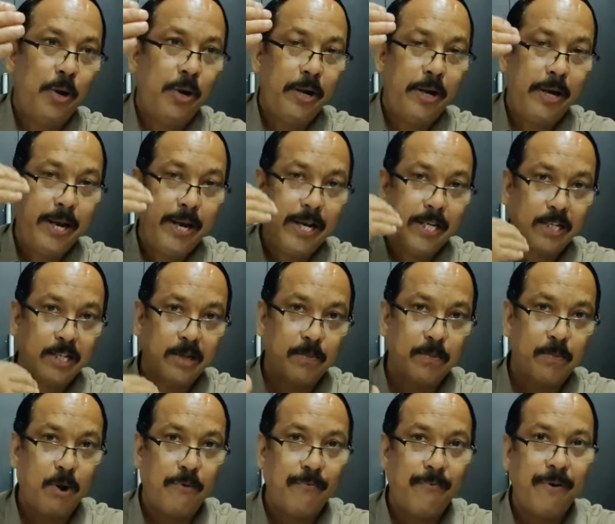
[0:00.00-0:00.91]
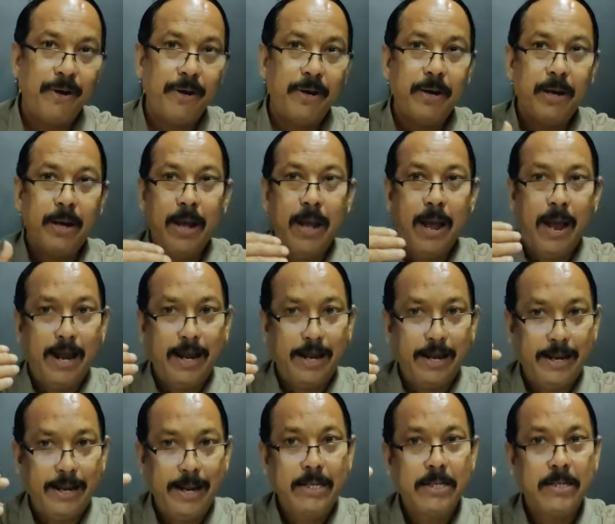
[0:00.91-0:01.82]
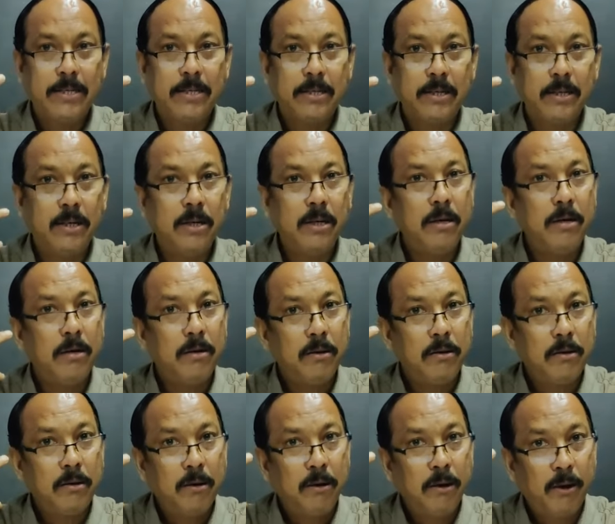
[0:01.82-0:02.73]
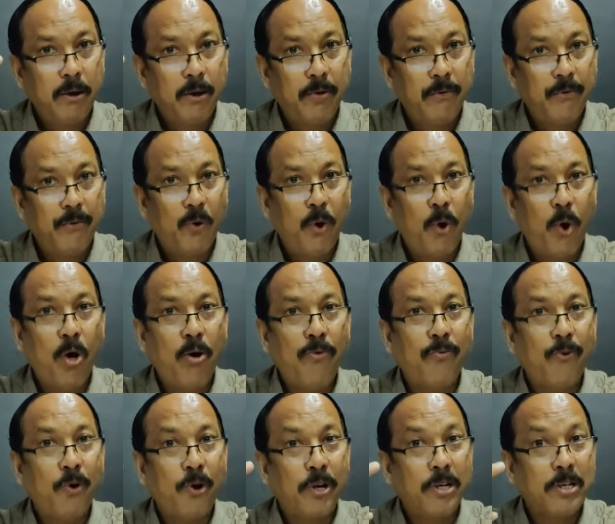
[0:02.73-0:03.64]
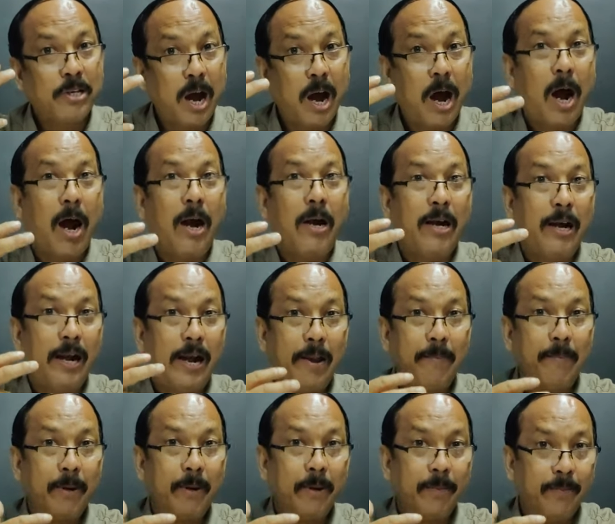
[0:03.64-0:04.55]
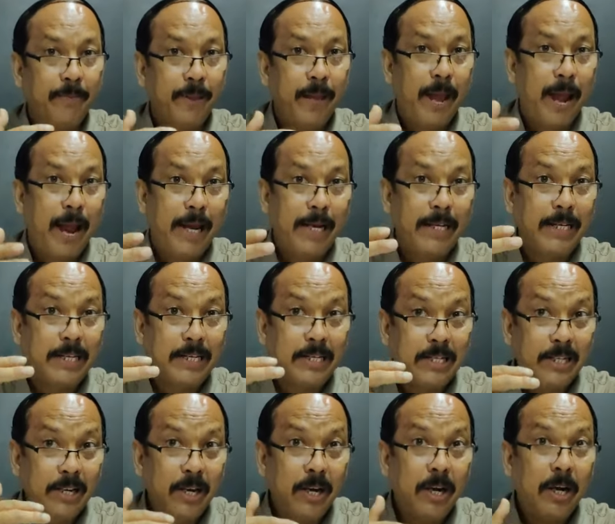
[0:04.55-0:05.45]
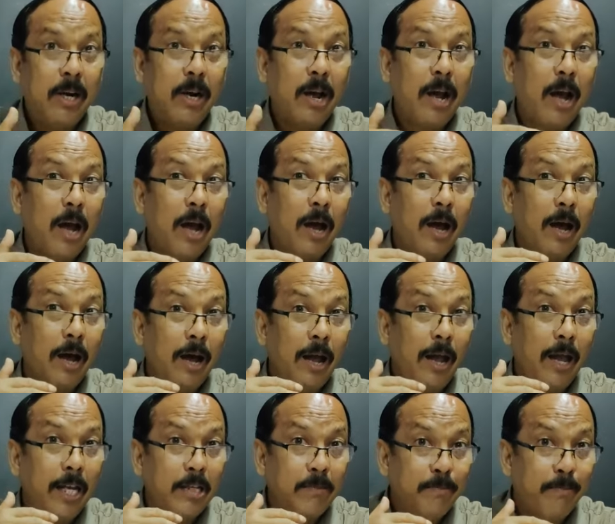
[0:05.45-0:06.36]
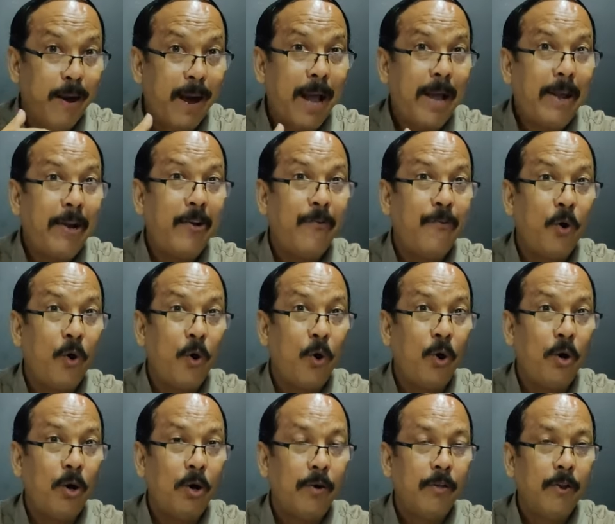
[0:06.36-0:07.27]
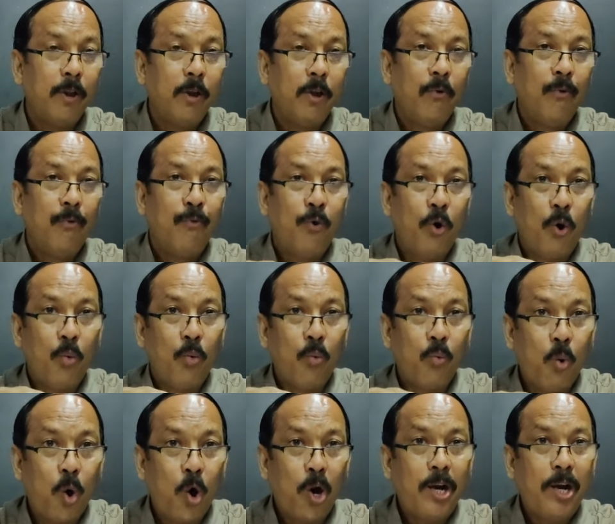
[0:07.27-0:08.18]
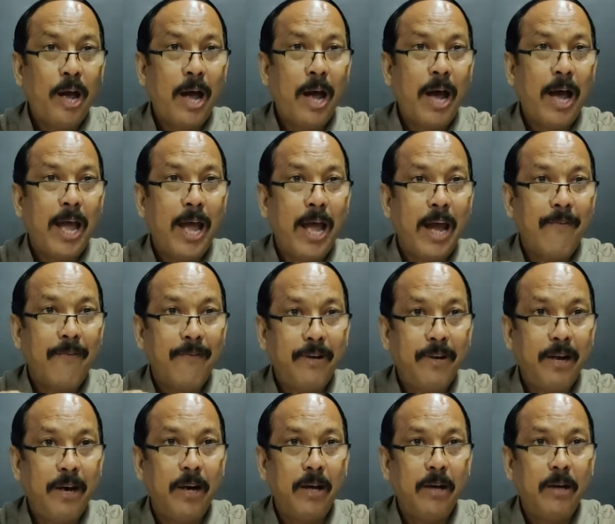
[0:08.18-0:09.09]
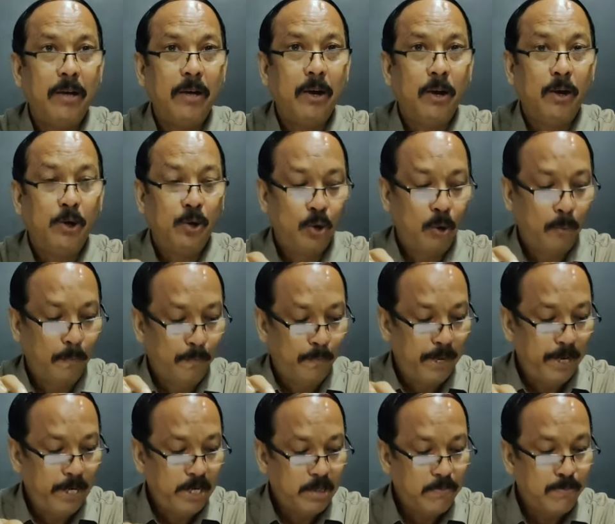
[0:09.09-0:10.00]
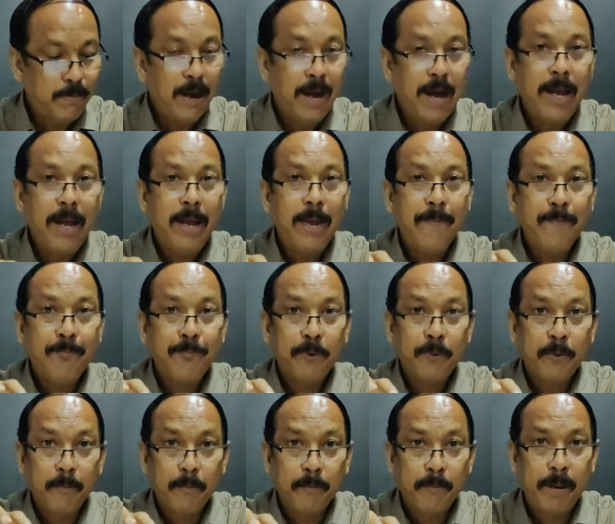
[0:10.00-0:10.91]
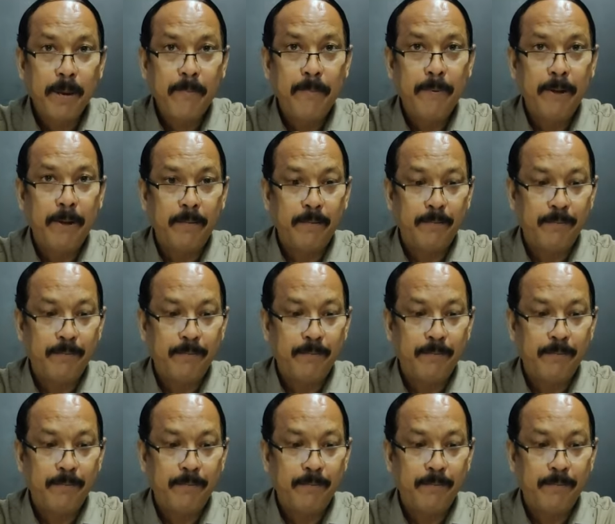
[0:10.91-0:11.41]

he gets the profit, and he gets the reward for his hard labor. And he says, Here is my reward for what I have done to please my people.